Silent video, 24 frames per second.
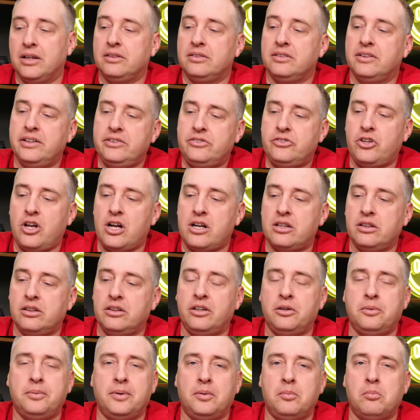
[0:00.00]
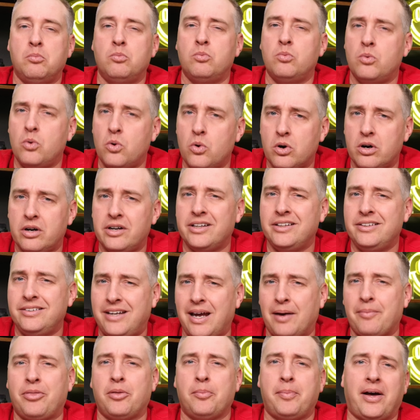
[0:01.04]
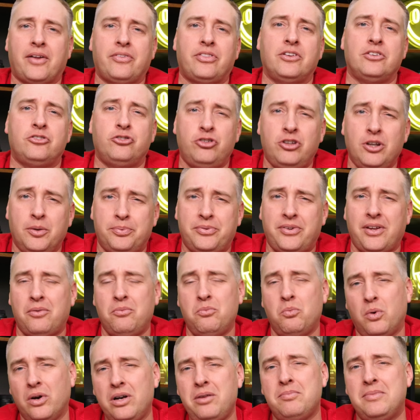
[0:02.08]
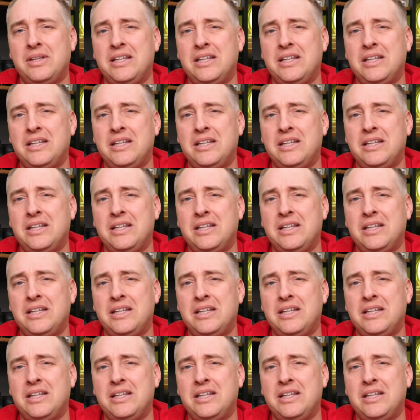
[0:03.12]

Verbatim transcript: Let's talk a little bit more in depth about the chips and what it